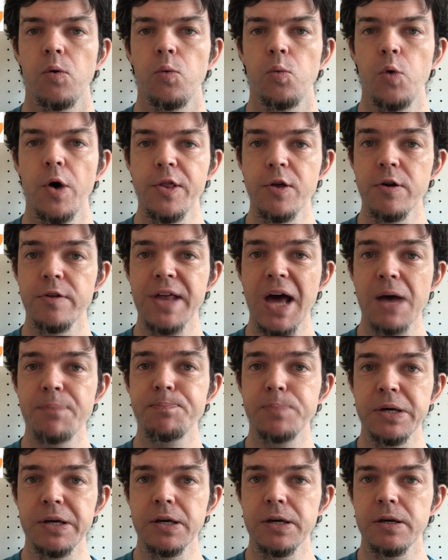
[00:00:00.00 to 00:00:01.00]
whether
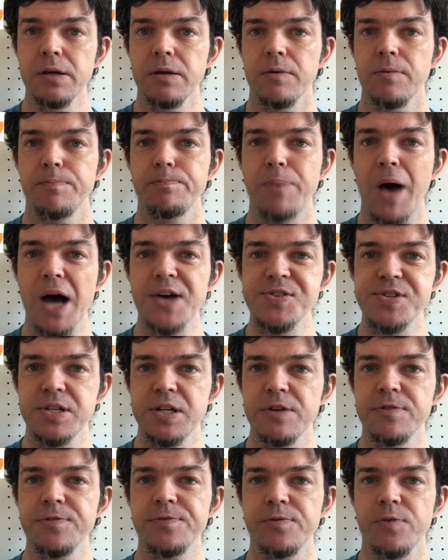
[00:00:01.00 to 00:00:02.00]
that be
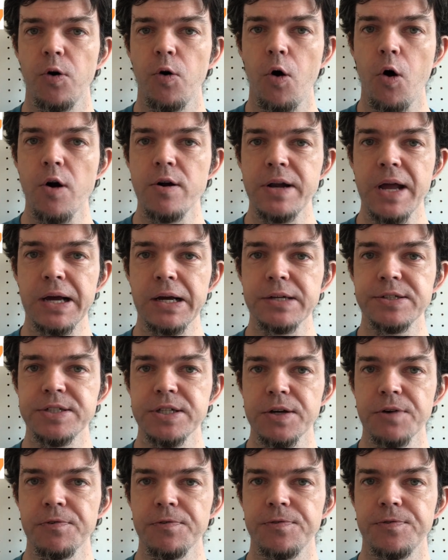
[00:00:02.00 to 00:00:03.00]
positive or
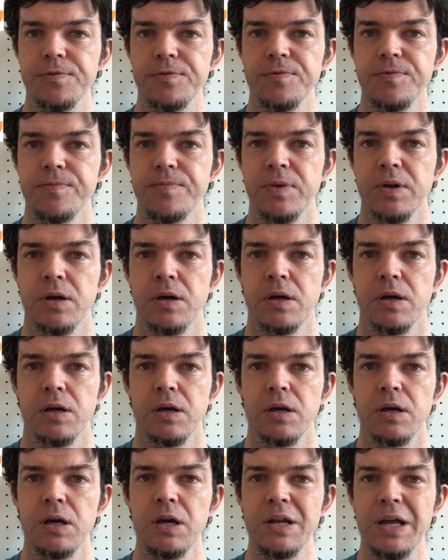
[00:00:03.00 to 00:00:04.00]
negative.
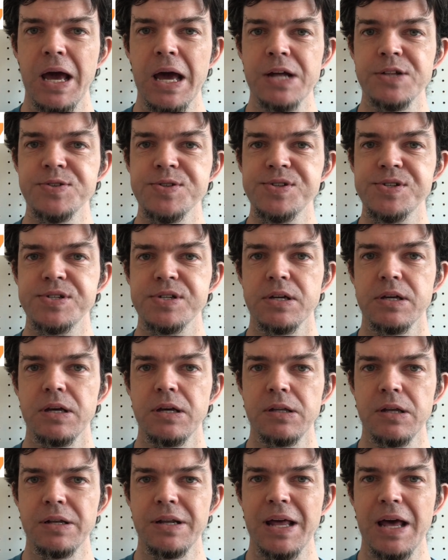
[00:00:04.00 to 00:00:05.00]
It ends
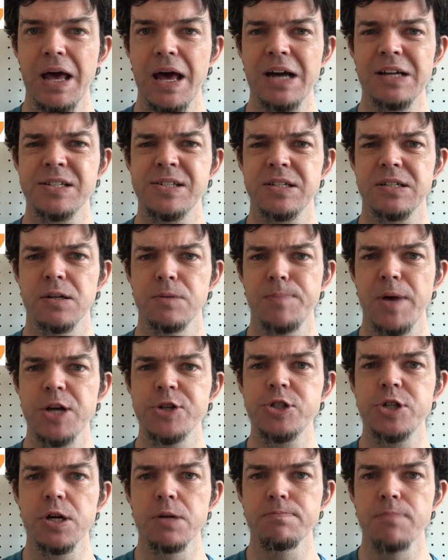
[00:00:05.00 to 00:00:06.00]
in an
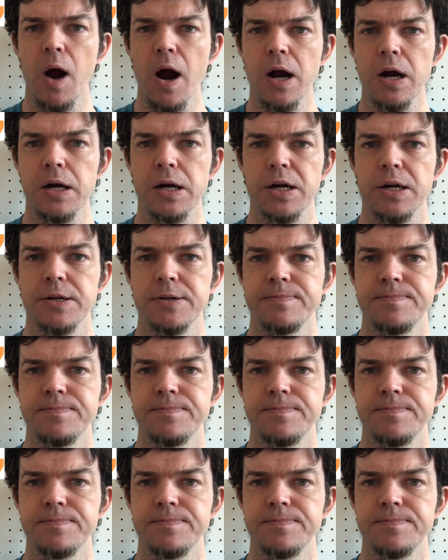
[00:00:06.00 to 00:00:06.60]
exclamation mark.